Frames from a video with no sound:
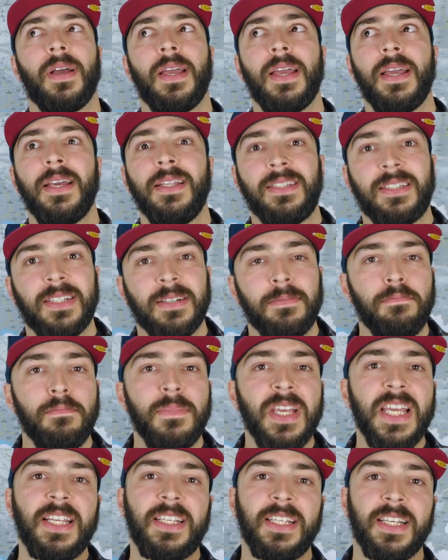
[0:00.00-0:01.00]

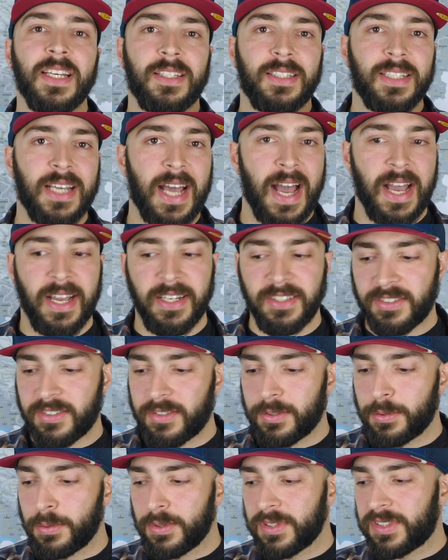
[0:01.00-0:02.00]
intermediate ice
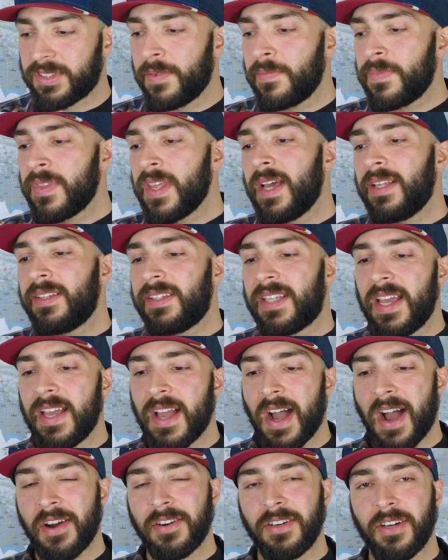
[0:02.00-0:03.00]
tools. They
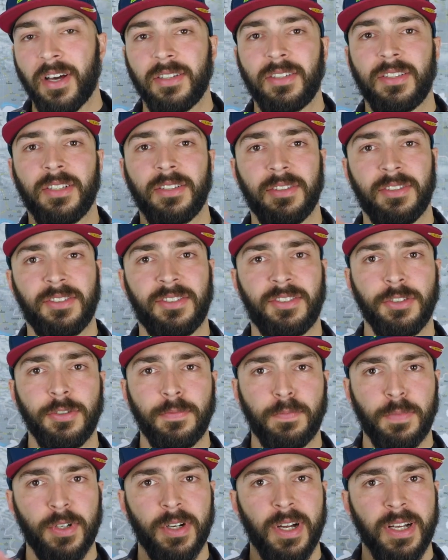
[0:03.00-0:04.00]
are not
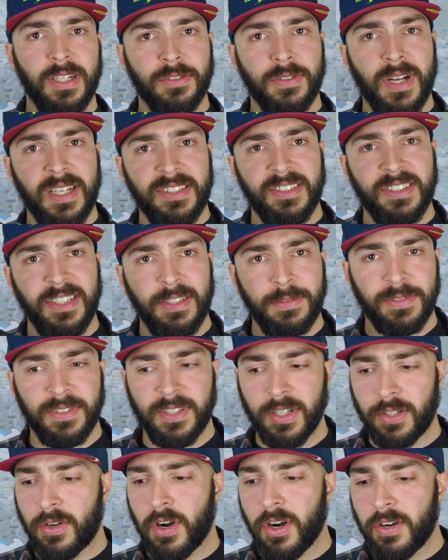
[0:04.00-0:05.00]
super aggressive,
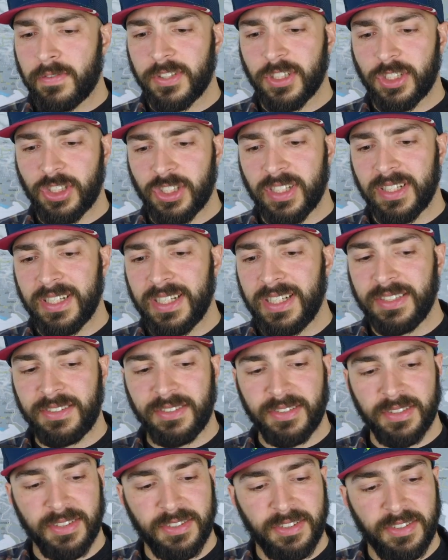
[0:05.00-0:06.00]
the curvature
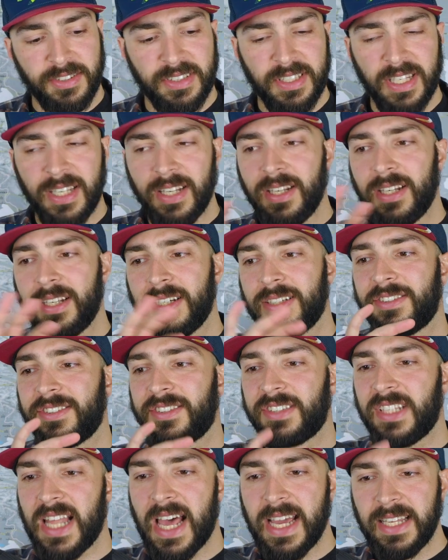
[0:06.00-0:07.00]
is still
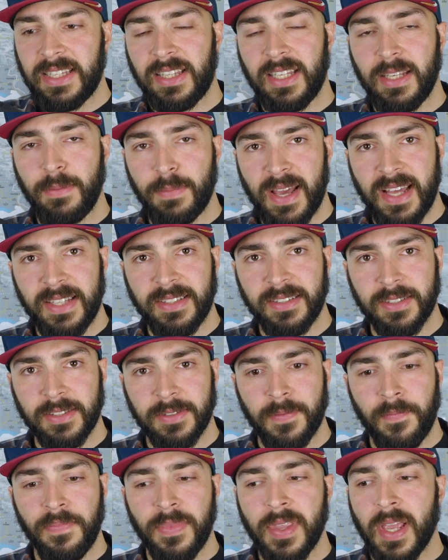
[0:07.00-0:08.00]
slightly bent,
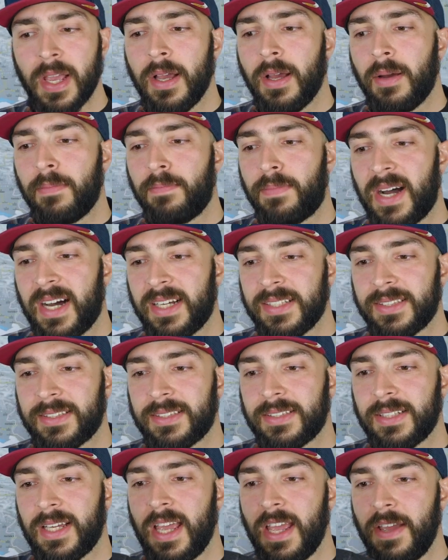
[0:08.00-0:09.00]

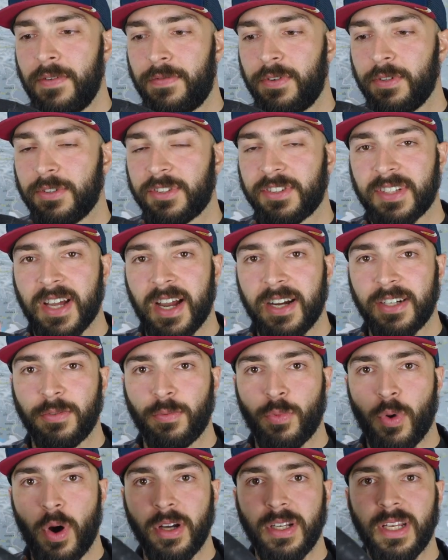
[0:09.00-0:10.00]
but if you start
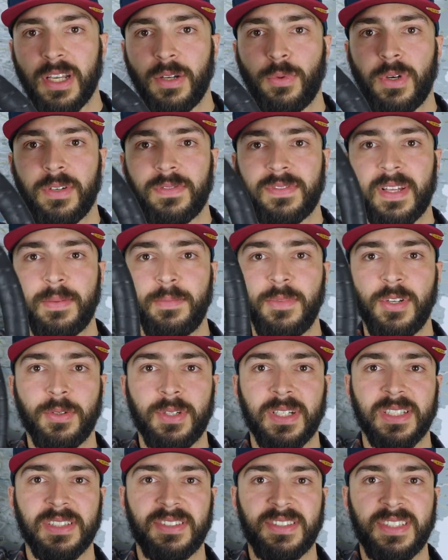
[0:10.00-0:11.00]
walking with them, you
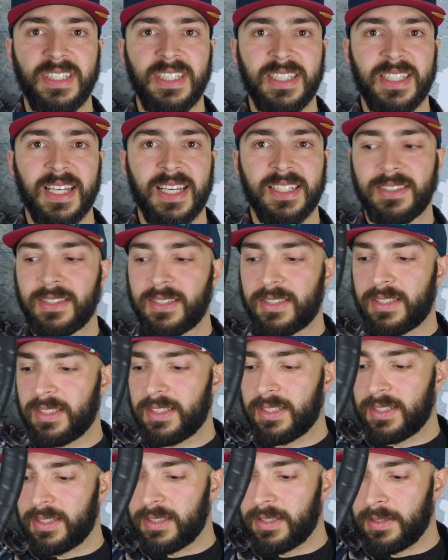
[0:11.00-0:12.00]
can see that
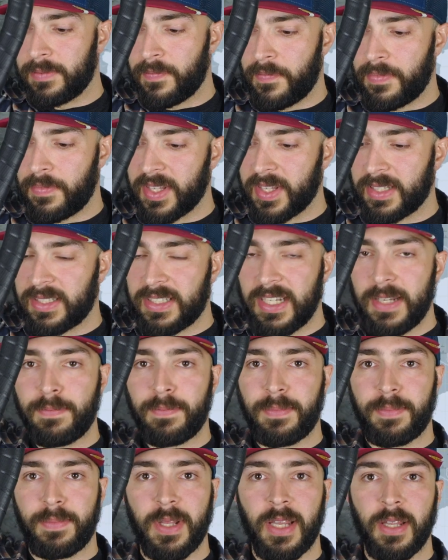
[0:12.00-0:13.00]
the
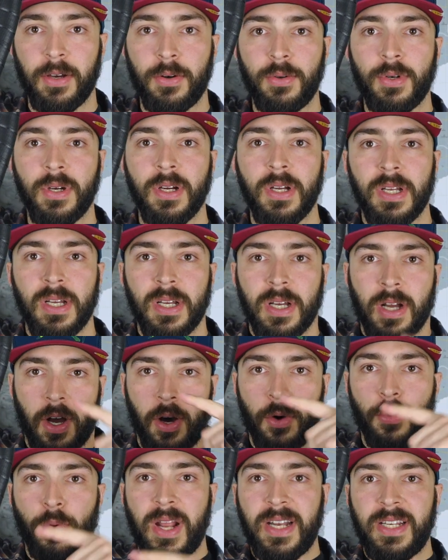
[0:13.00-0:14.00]
tip below
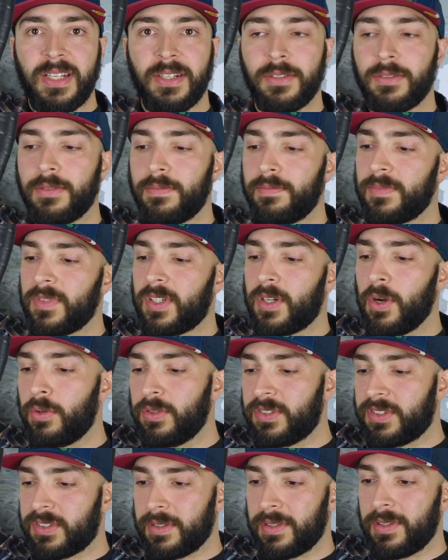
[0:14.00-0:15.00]
already
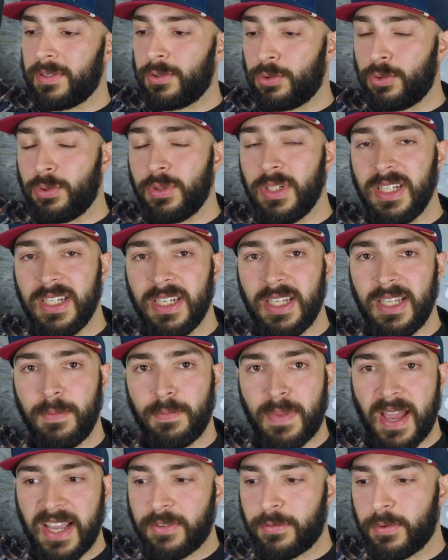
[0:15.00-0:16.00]
goes really
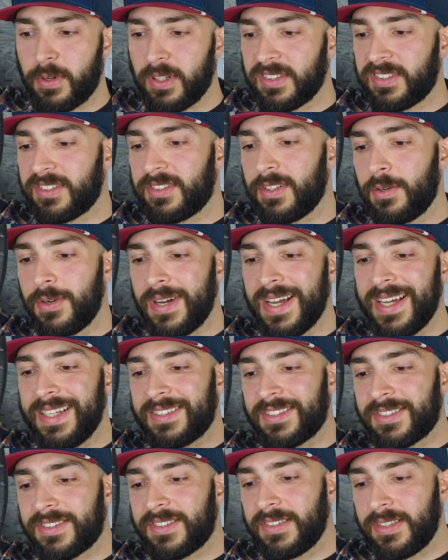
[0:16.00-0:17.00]
backwards, so
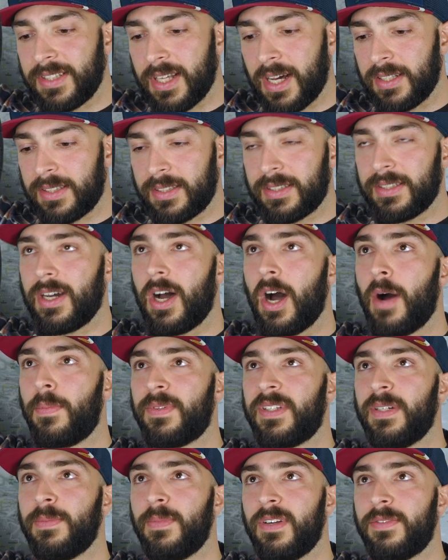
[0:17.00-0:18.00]
it's not
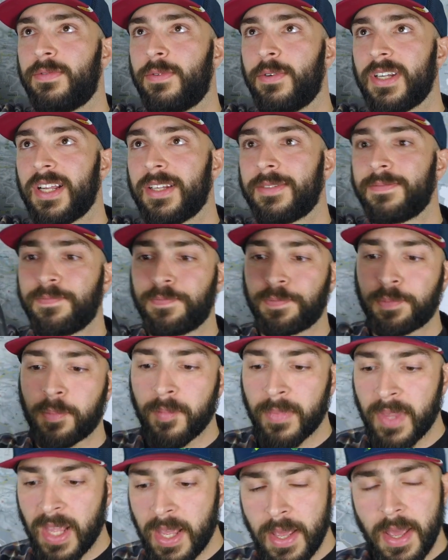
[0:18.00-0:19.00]
optimal for that.
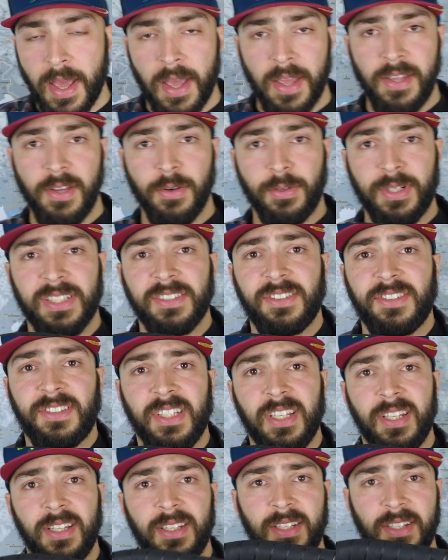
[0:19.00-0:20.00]
You can
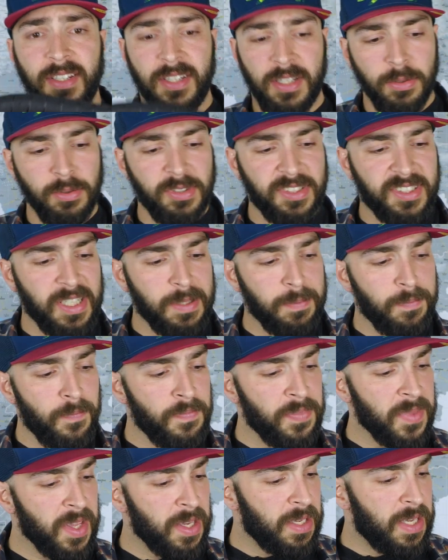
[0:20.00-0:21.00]
still use
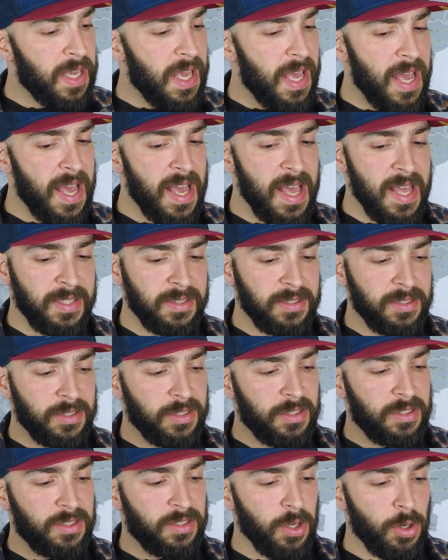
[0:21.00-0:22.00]
them, and
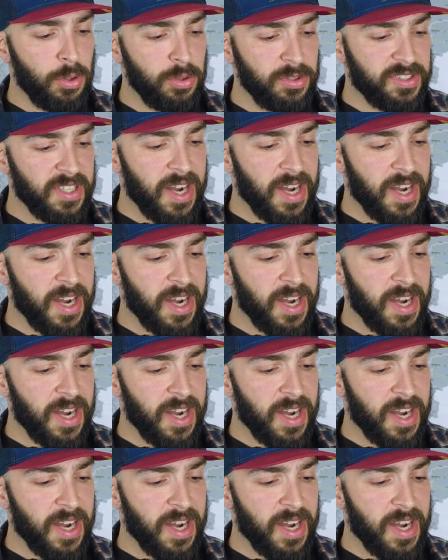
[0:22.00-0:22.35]
those